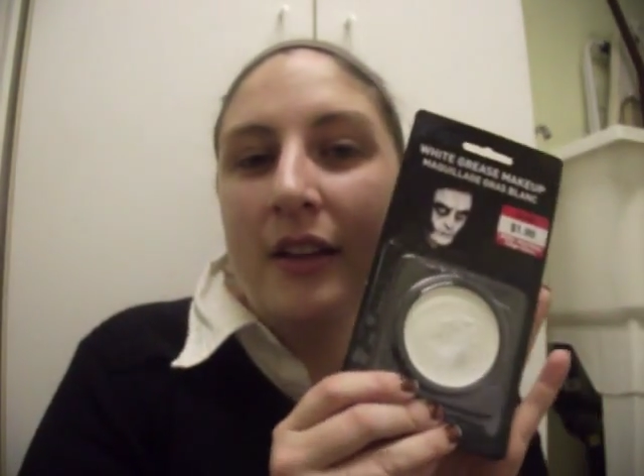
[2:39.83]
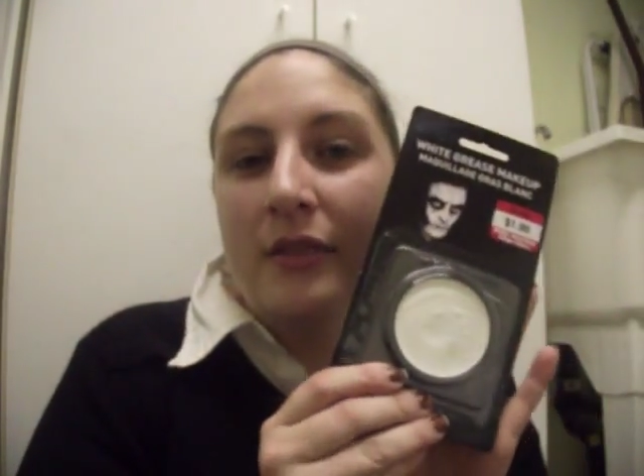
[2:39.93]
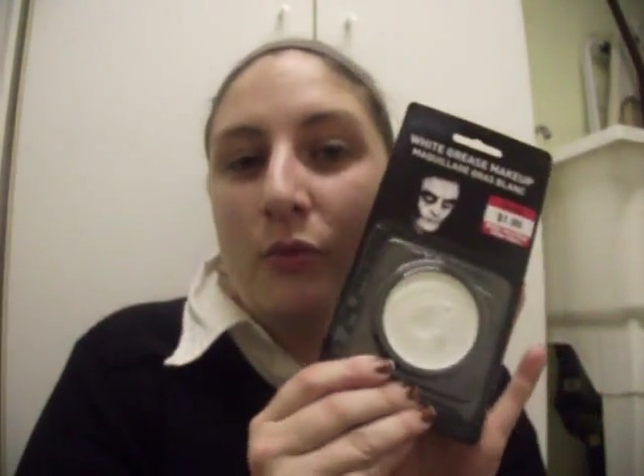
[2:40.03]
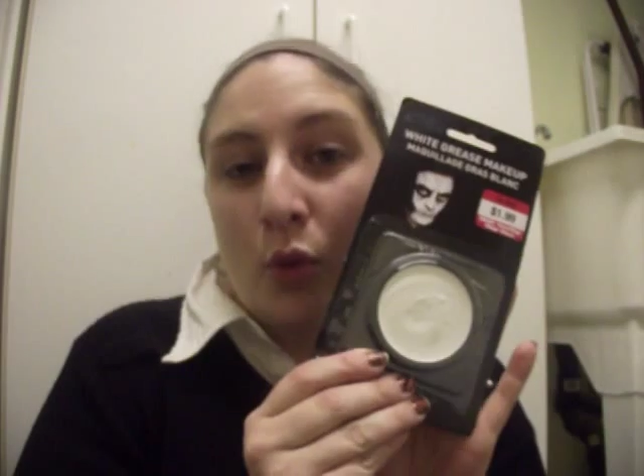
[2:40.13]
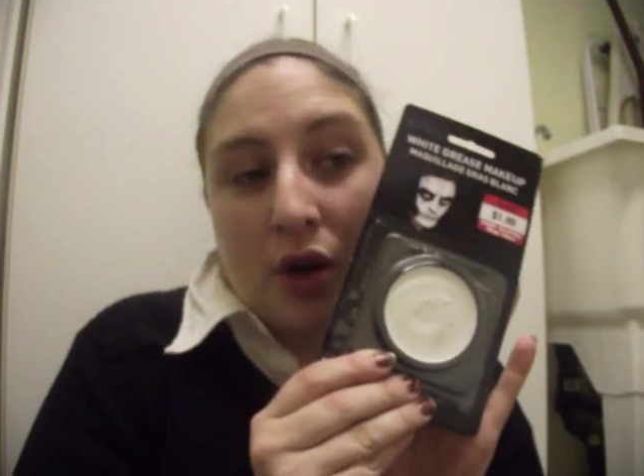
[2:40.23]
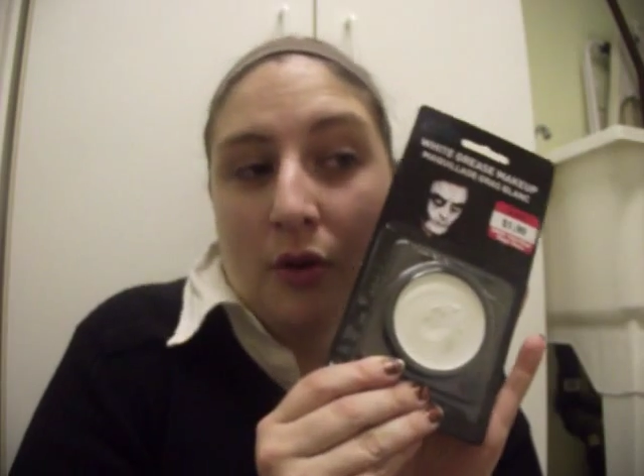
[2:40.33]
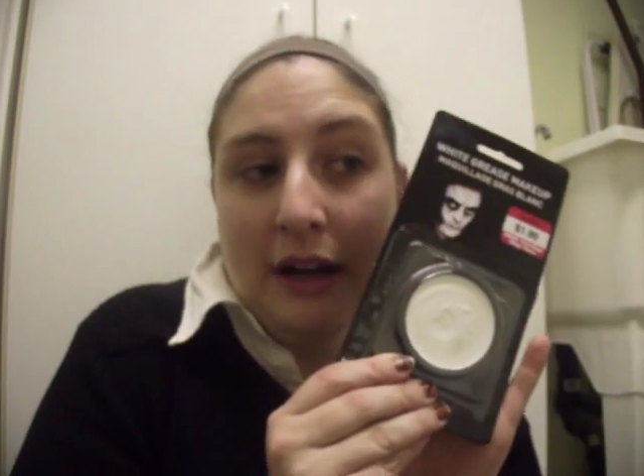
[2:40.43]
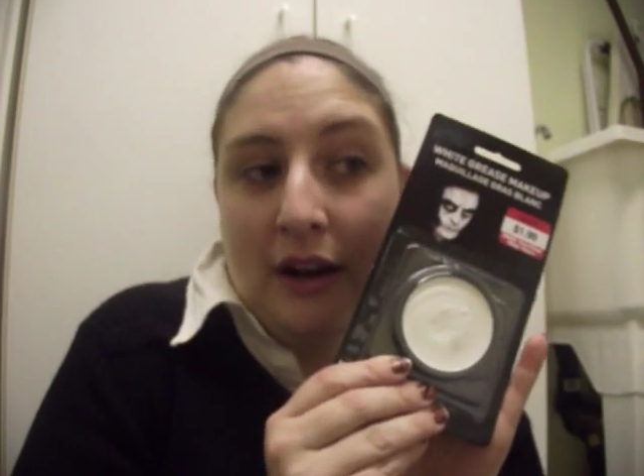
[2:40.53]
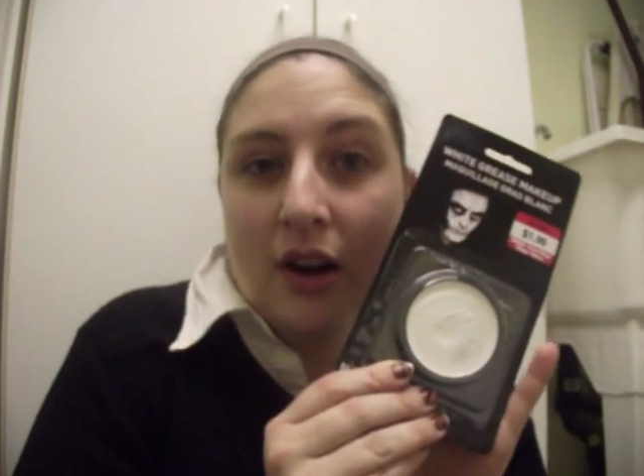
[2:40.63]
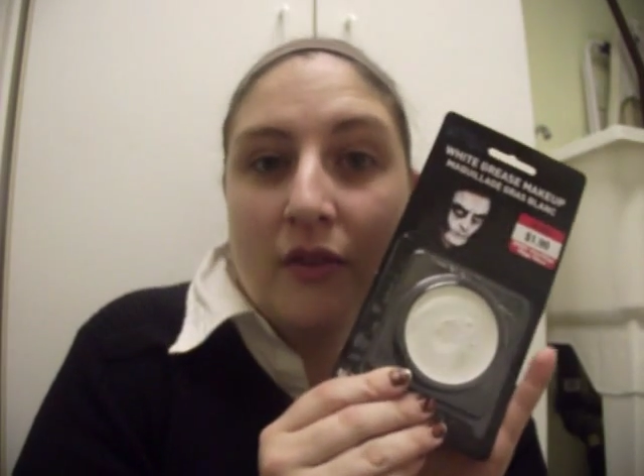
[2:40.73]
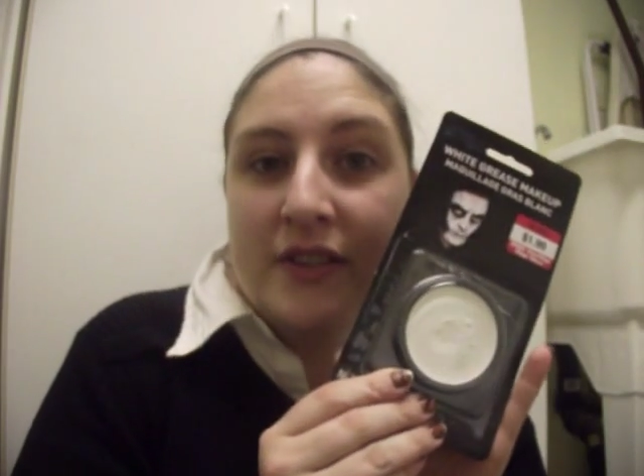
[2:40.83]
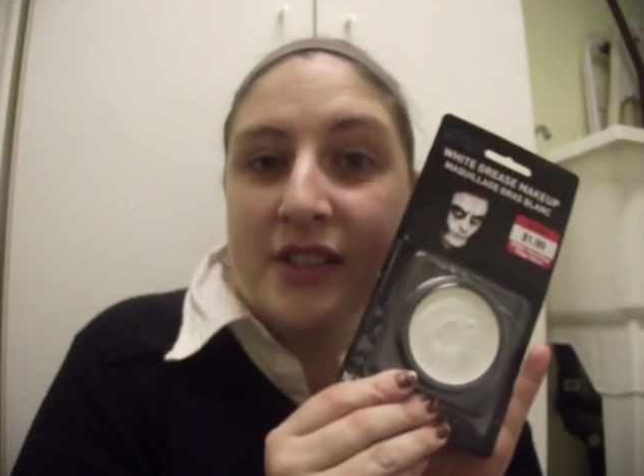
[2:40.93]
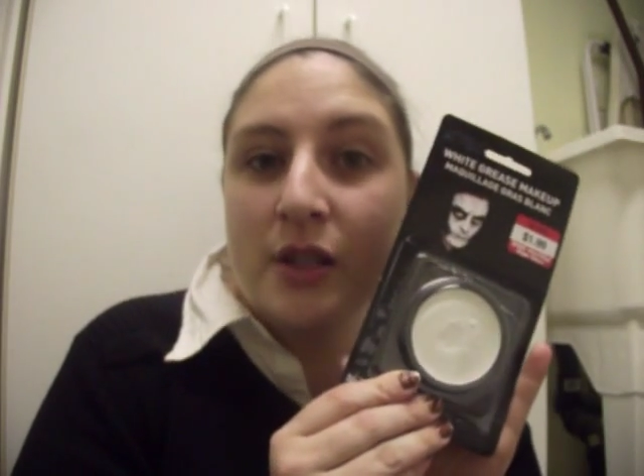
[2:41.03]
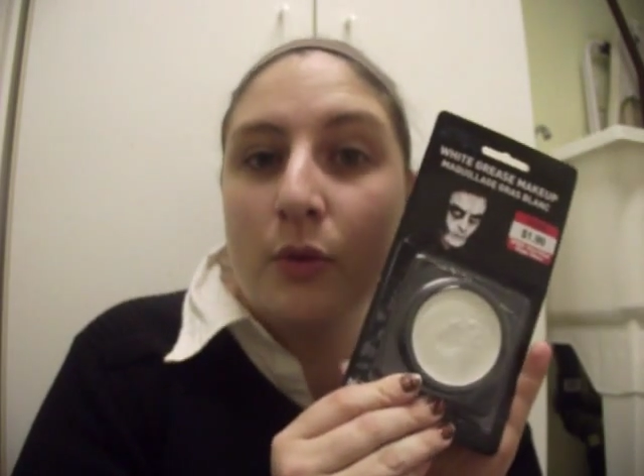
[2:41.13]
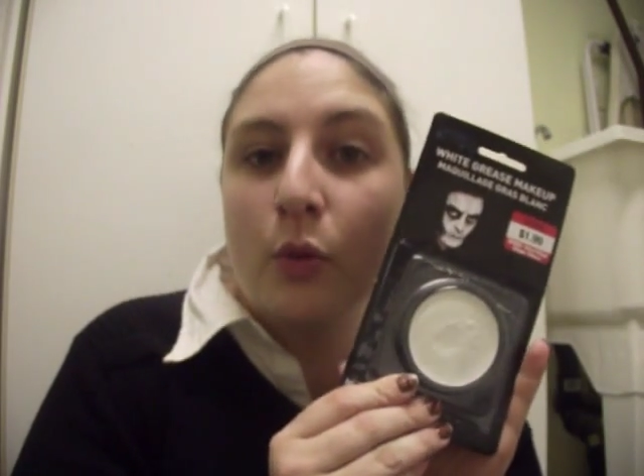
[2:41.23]

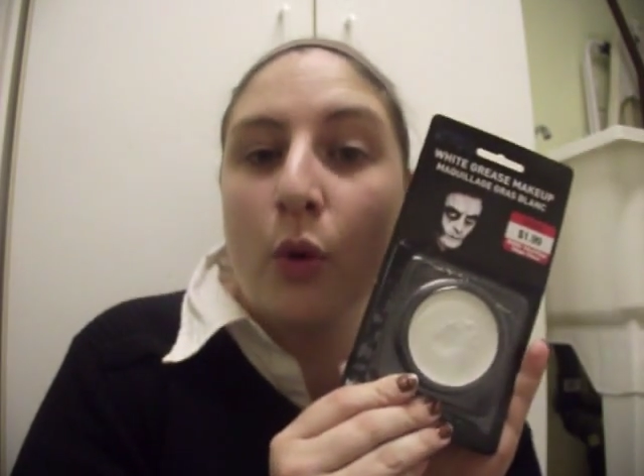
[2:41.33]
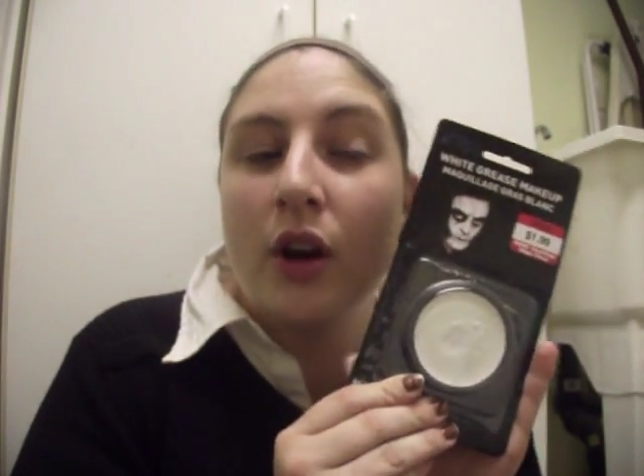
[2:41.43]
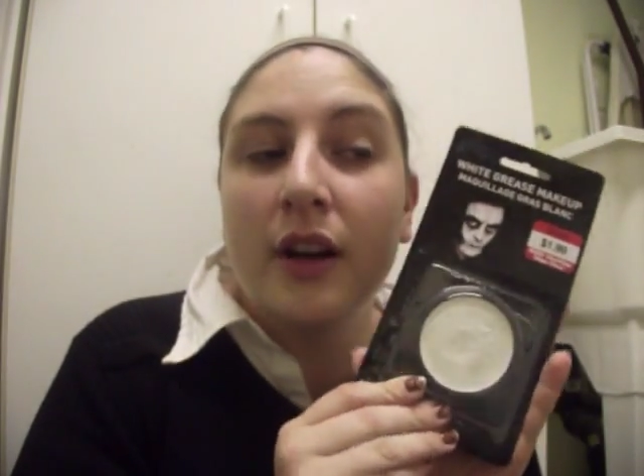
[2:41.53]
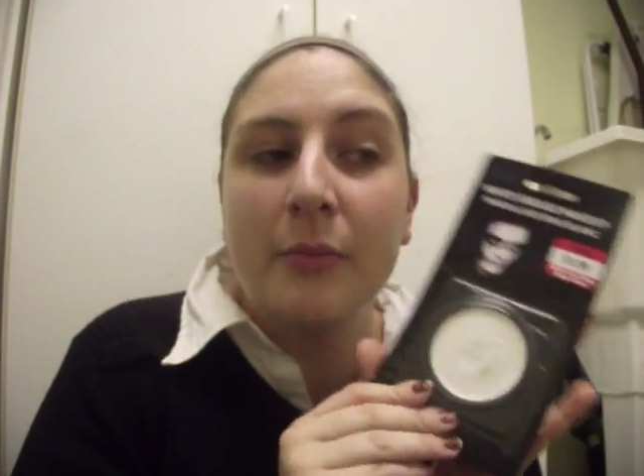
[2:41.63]
obviously would work,